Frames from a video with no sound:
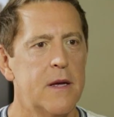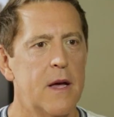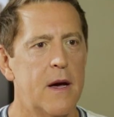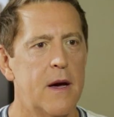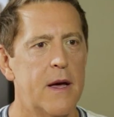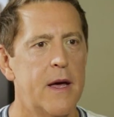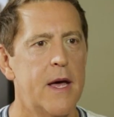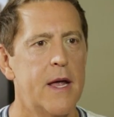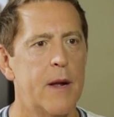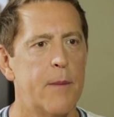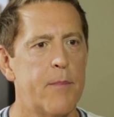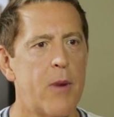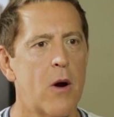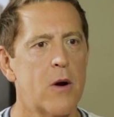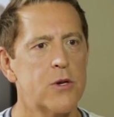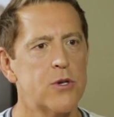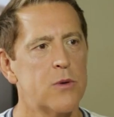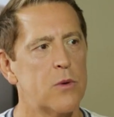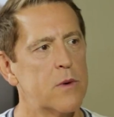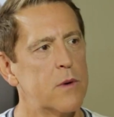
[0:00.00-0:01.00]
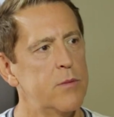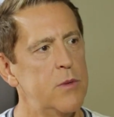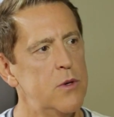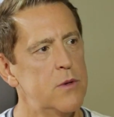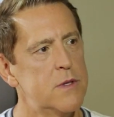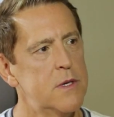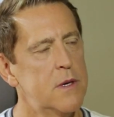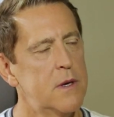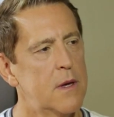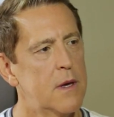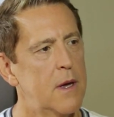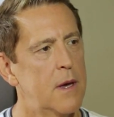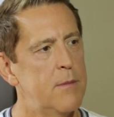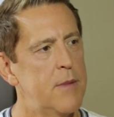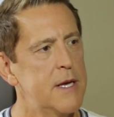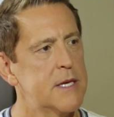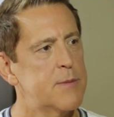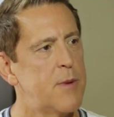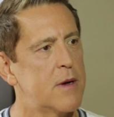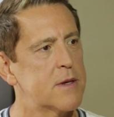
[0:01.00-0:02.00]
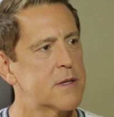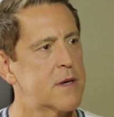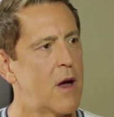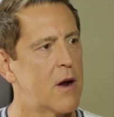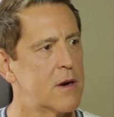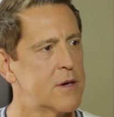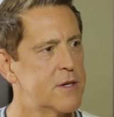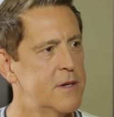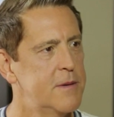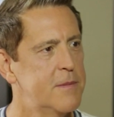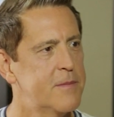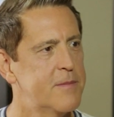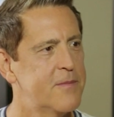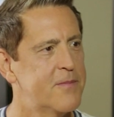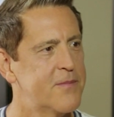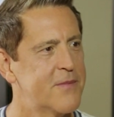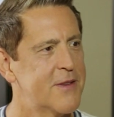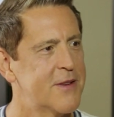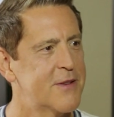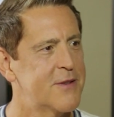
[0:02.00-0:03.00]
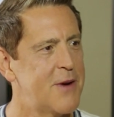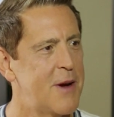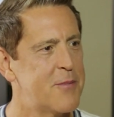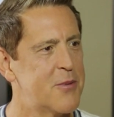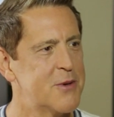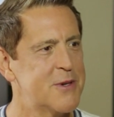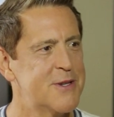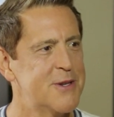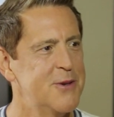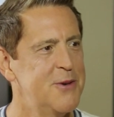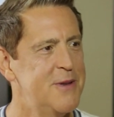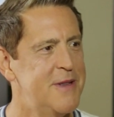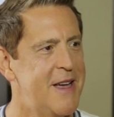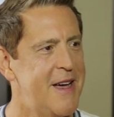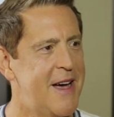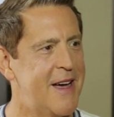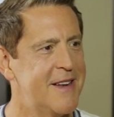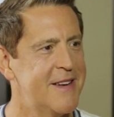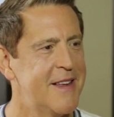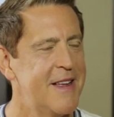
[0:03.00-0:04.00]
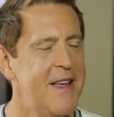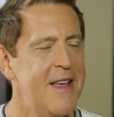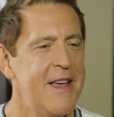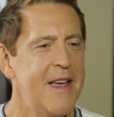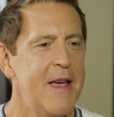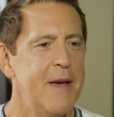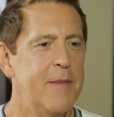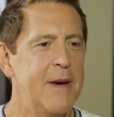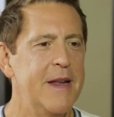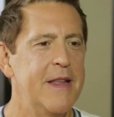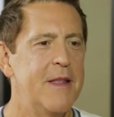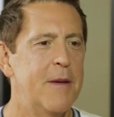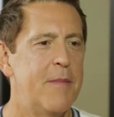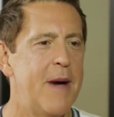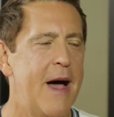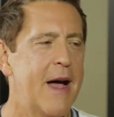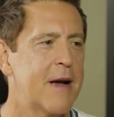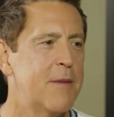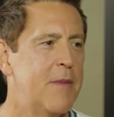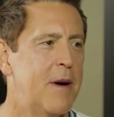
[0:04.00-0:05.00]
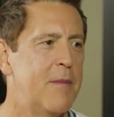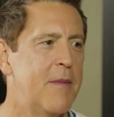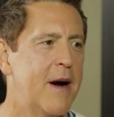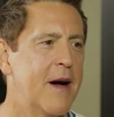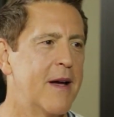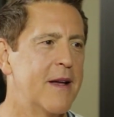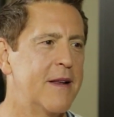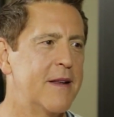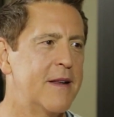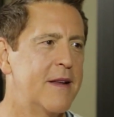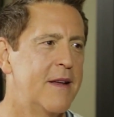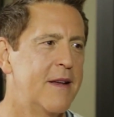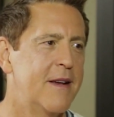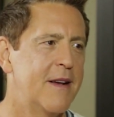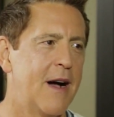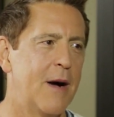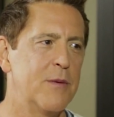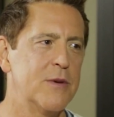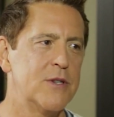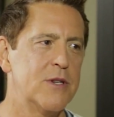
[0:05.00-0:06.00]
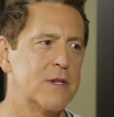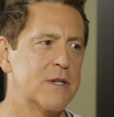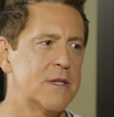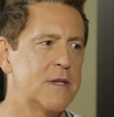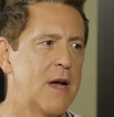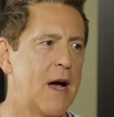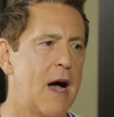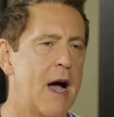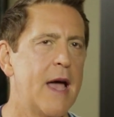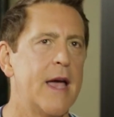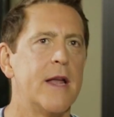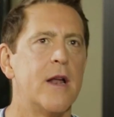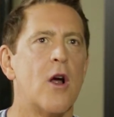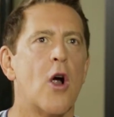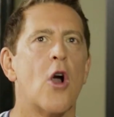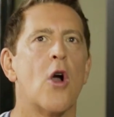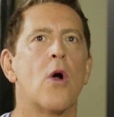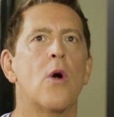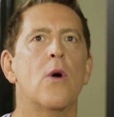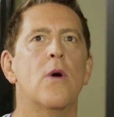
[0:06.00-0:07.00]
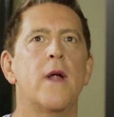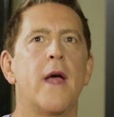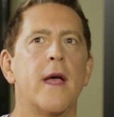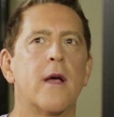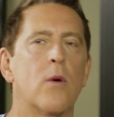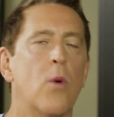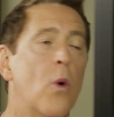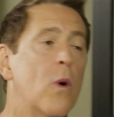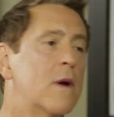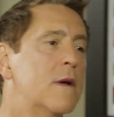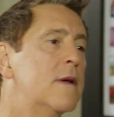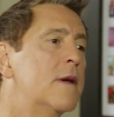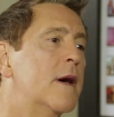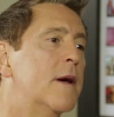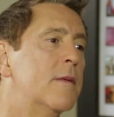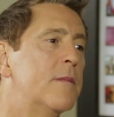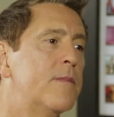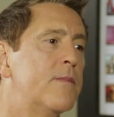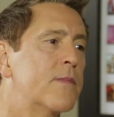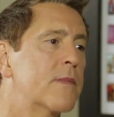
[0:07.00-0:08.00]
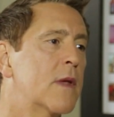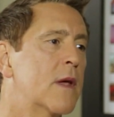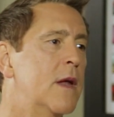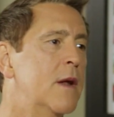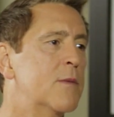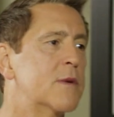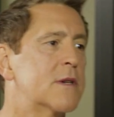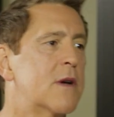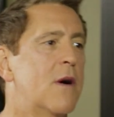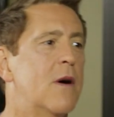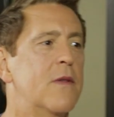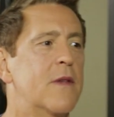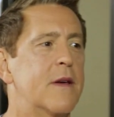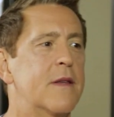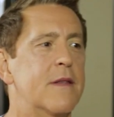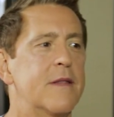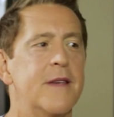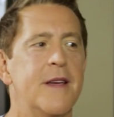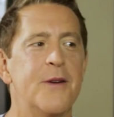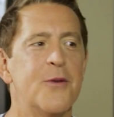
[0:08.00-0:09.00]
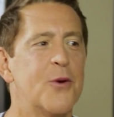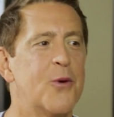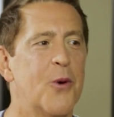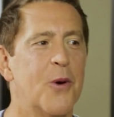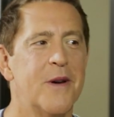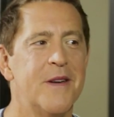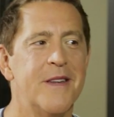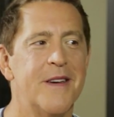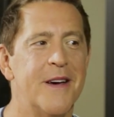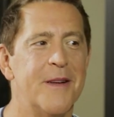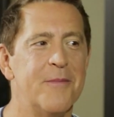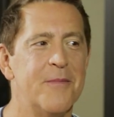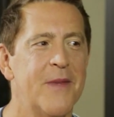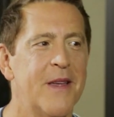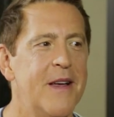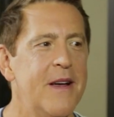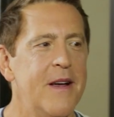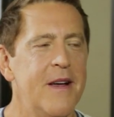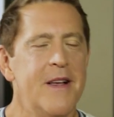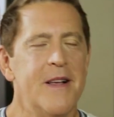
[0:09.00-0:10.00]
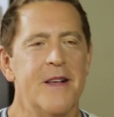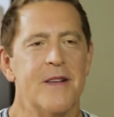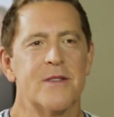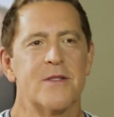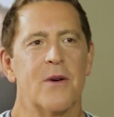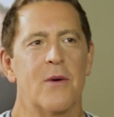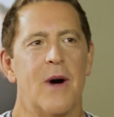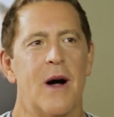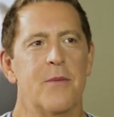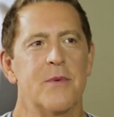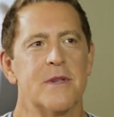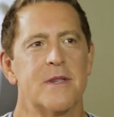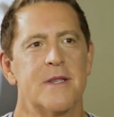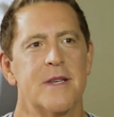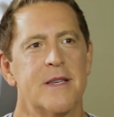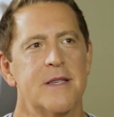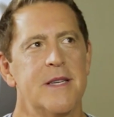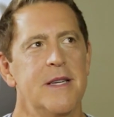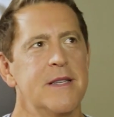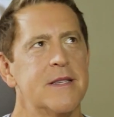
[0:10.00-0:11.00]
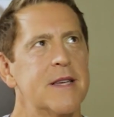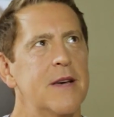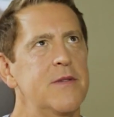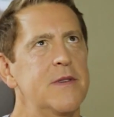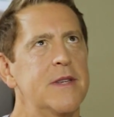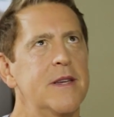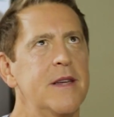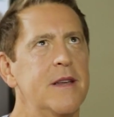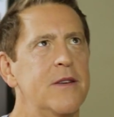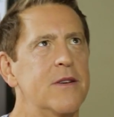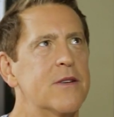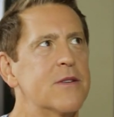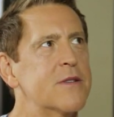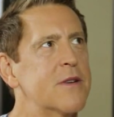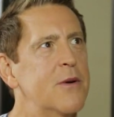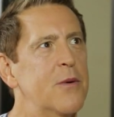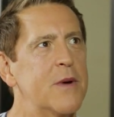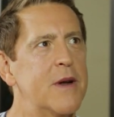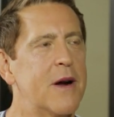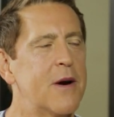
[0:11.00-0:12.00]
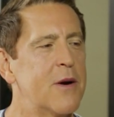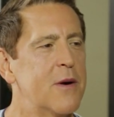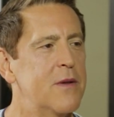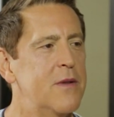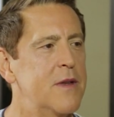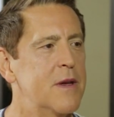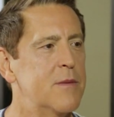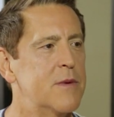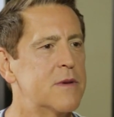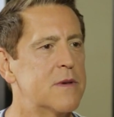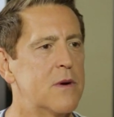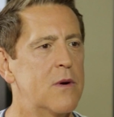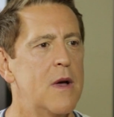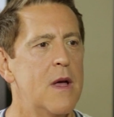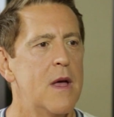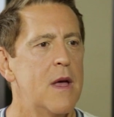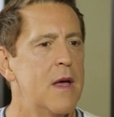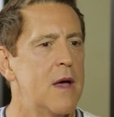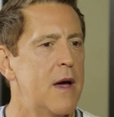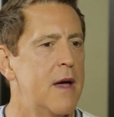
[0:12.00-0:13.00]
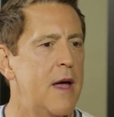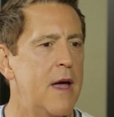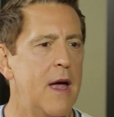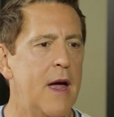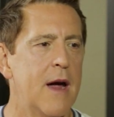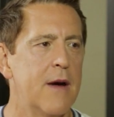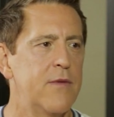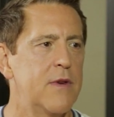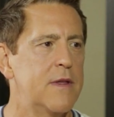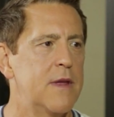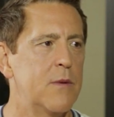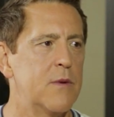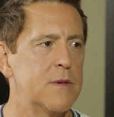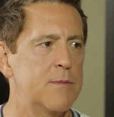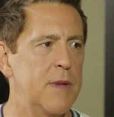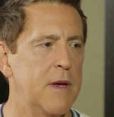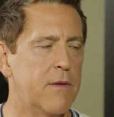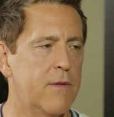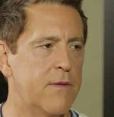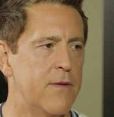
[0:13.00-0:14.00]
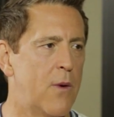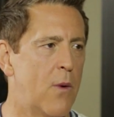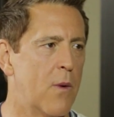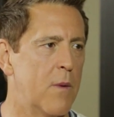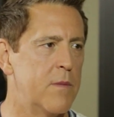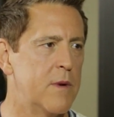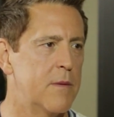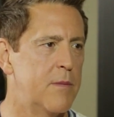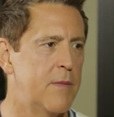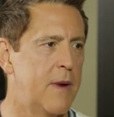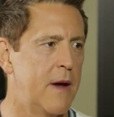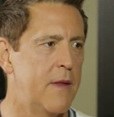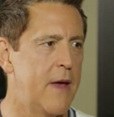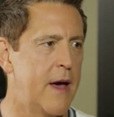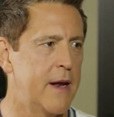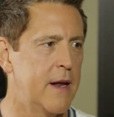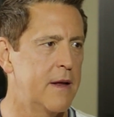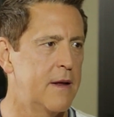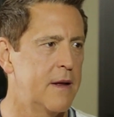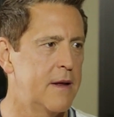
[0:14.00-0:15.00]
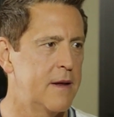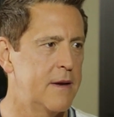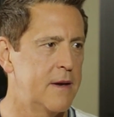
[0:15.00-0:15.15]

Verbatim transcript: uh, I had a partial music and baseball scholarship, so I pursued that. But in the back of my mind, I was just, I had heard a quartet, and it was called the Cathedral Quartet. So I was 16, 17 years old when I heard them, so everything was being formed by that,